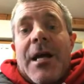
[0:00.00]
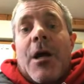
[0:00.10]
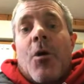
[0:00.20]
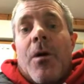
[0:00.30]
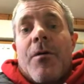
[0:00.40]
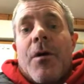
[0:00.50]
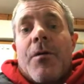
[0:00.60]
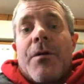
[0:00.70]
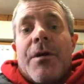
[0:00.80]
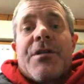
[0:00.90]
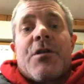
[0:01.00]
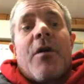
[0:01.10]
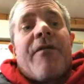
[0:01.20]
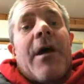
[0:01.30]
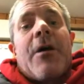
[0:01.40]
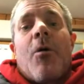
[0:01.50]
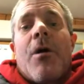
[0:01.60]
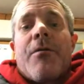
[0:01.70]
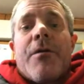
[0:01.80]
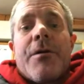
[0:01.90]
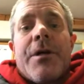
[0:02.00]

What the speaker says: that corn row unit. So if that corn